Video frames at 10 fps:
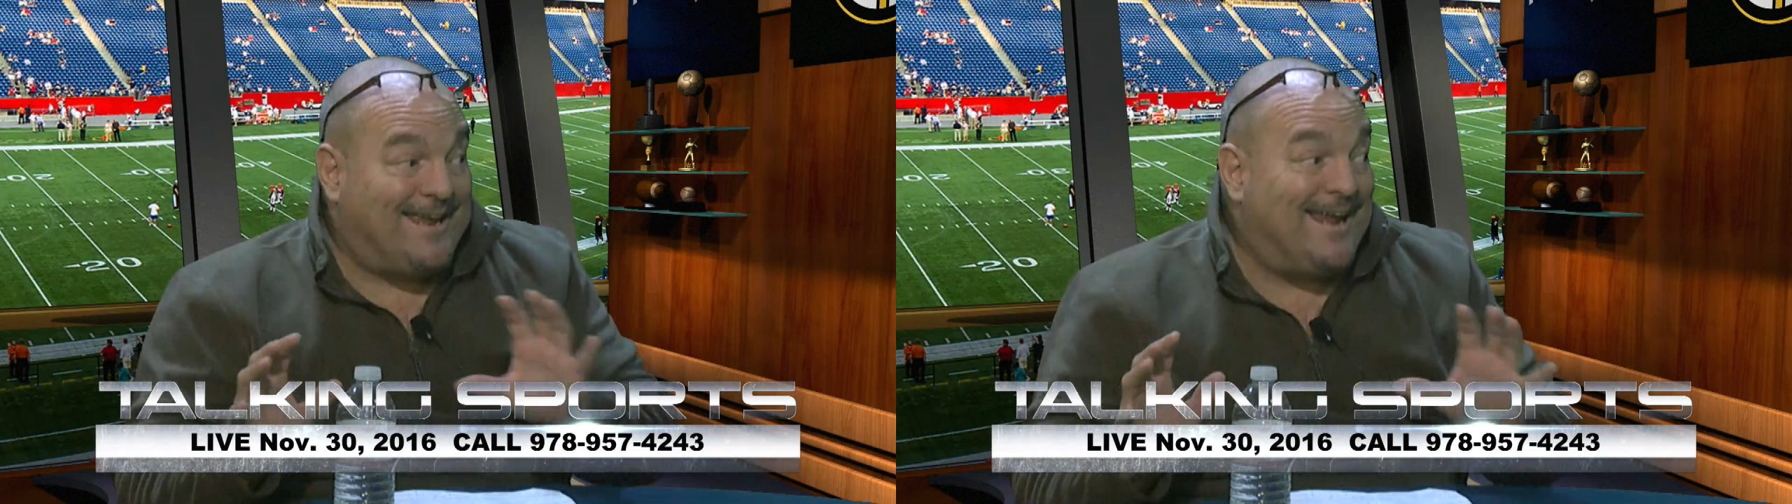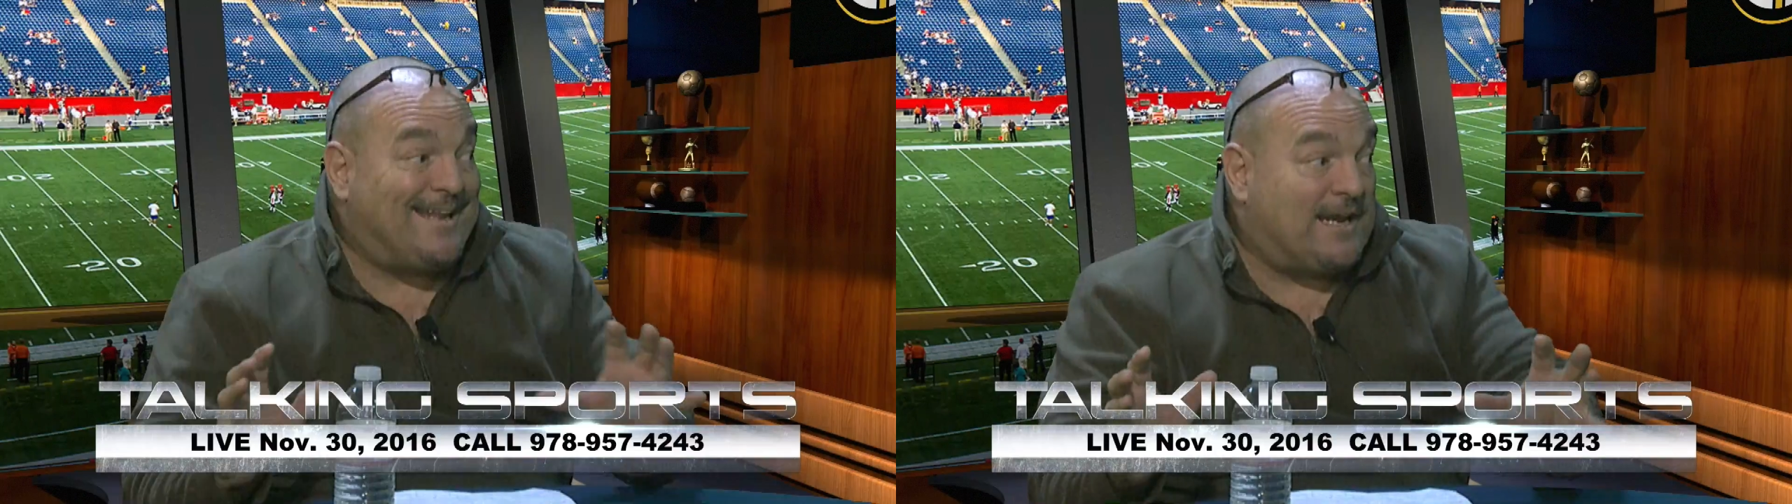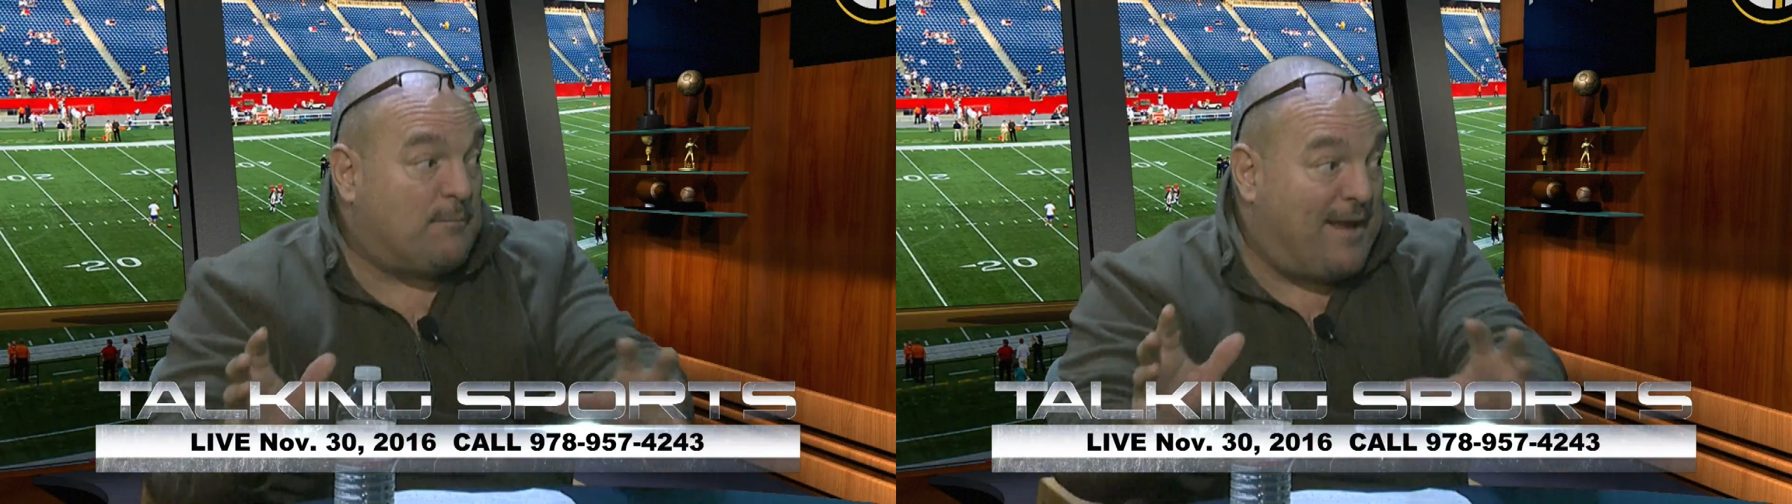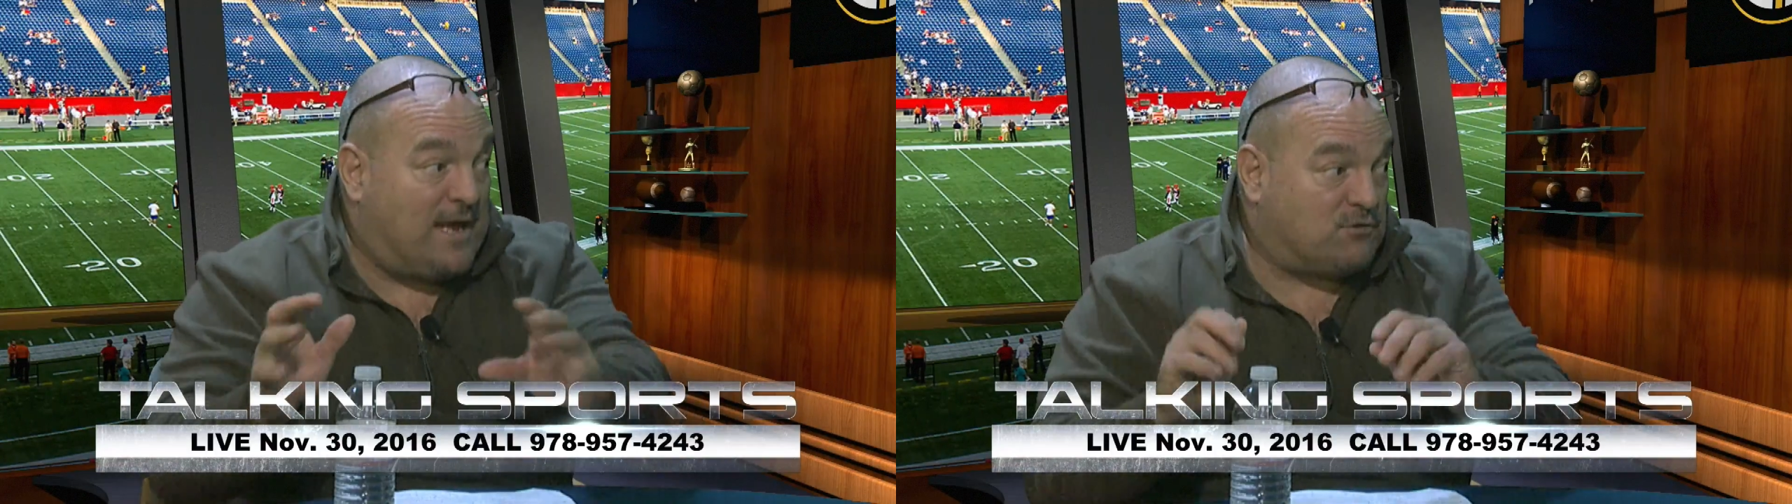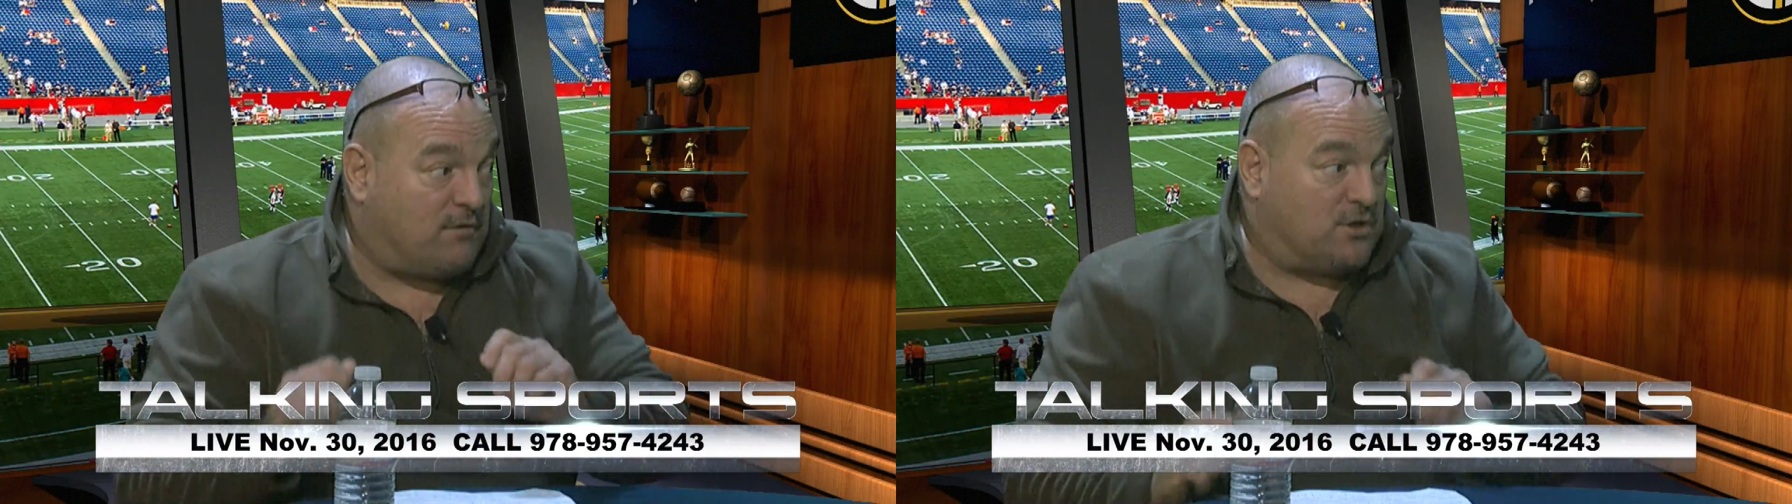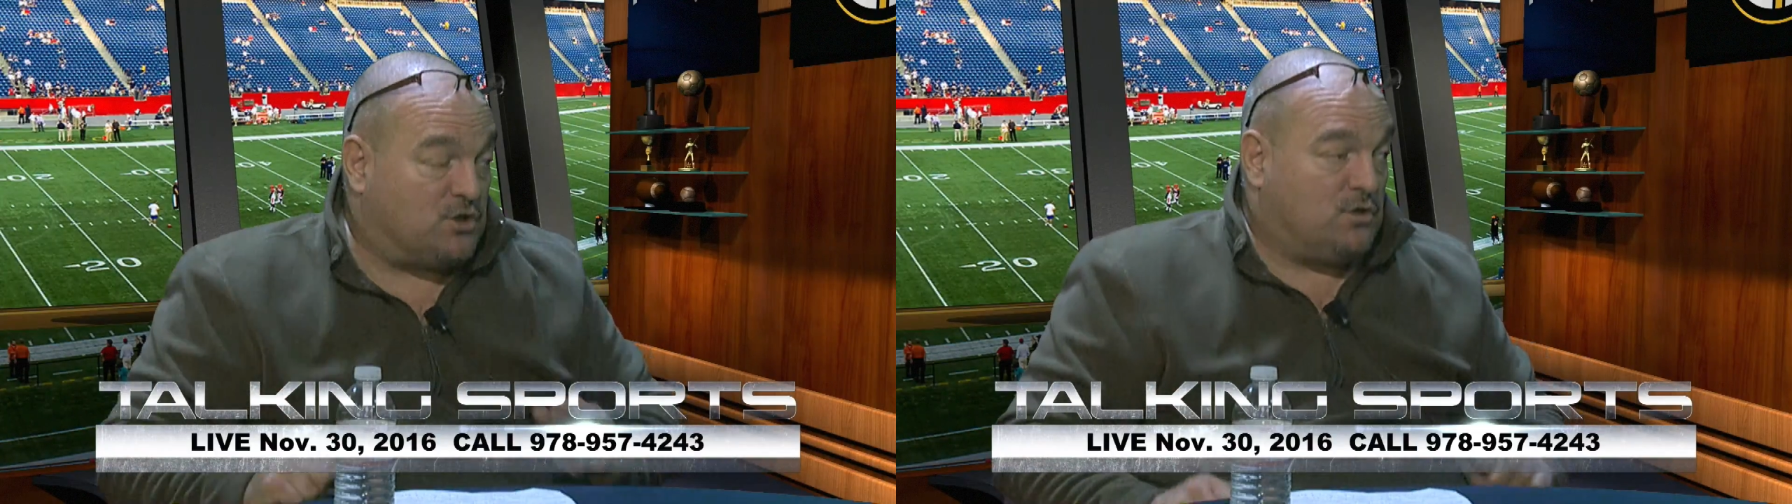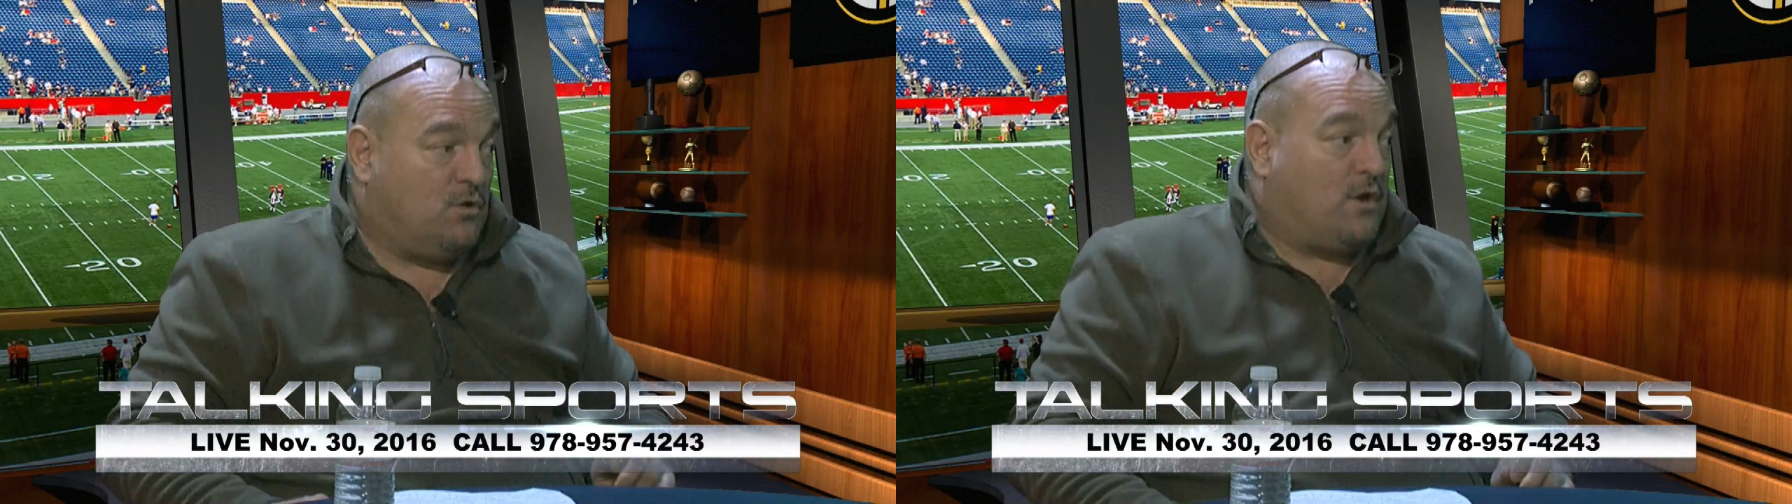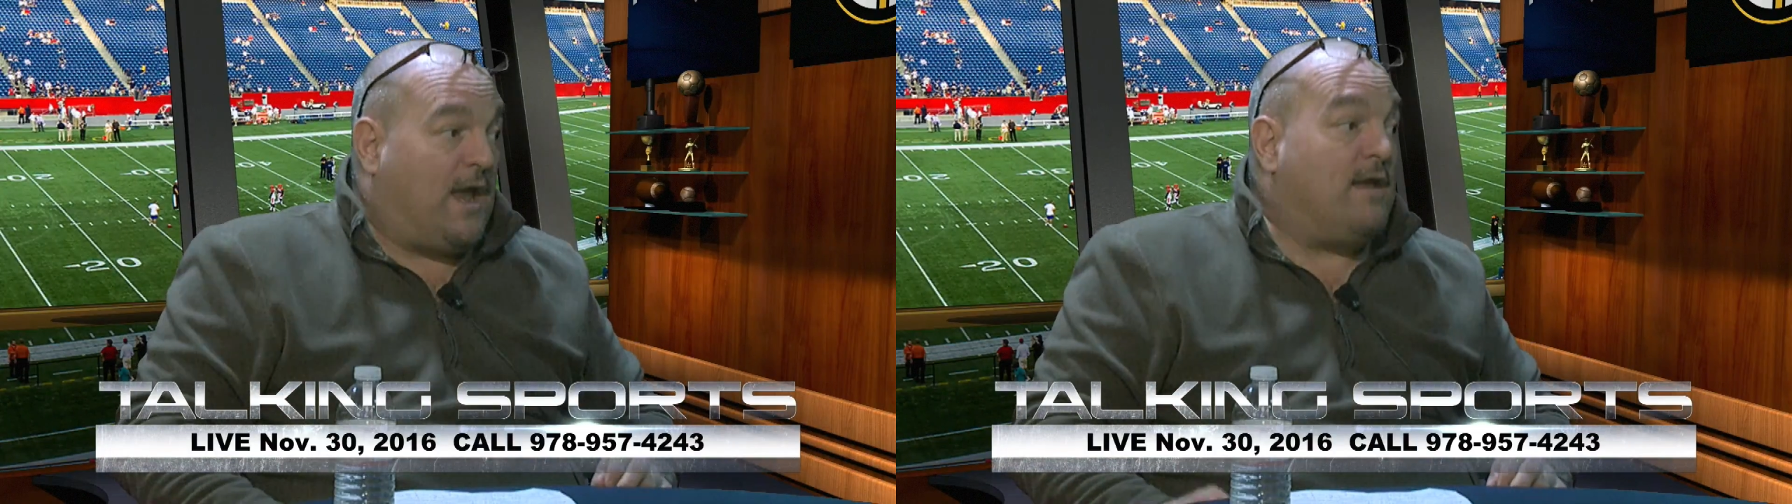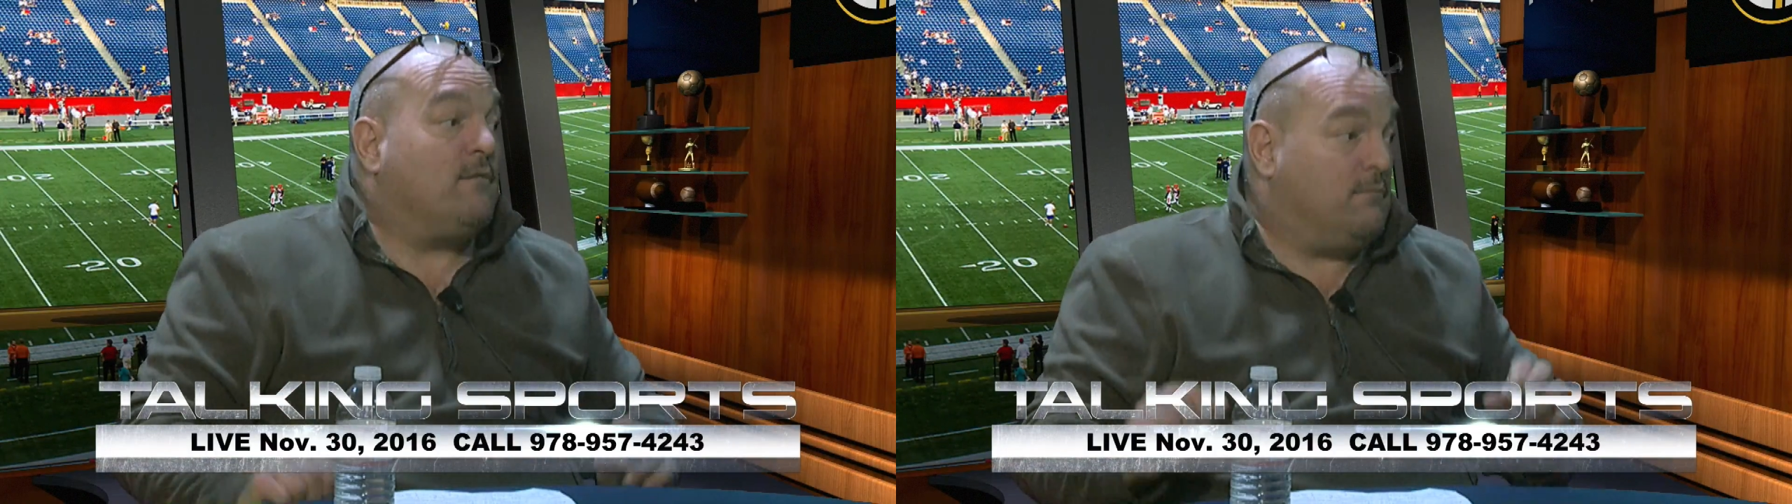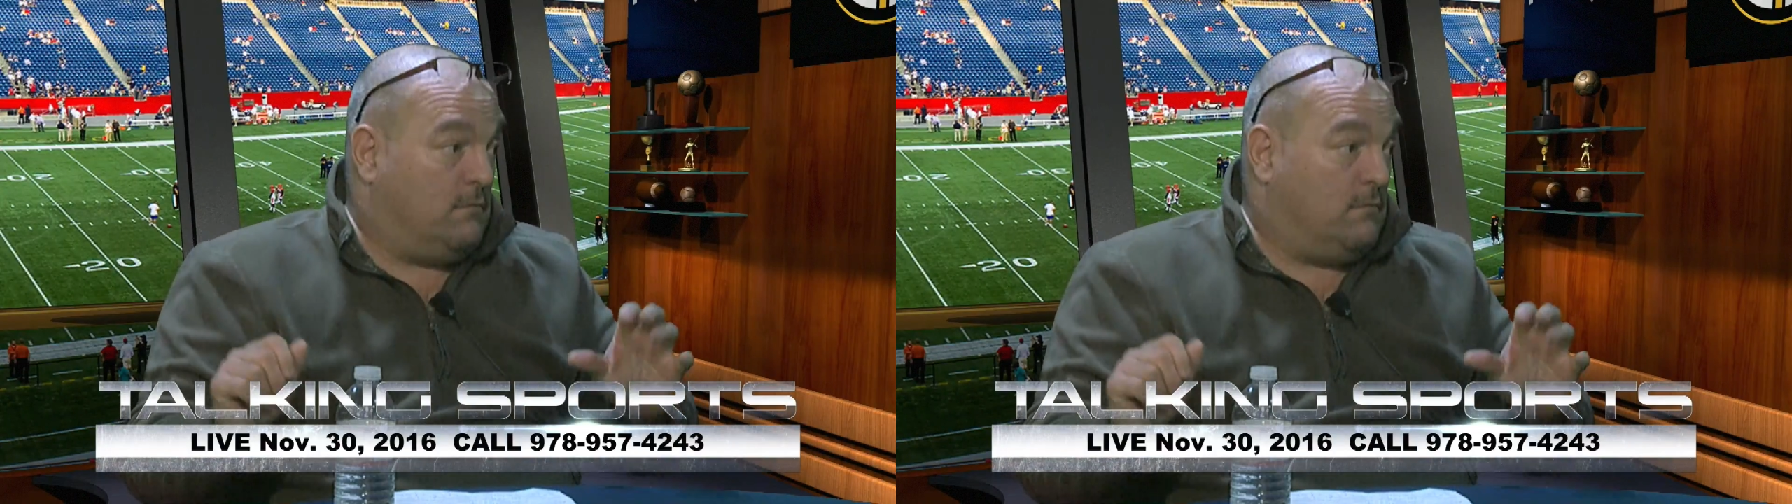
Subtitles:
can't get a pass rush, okay,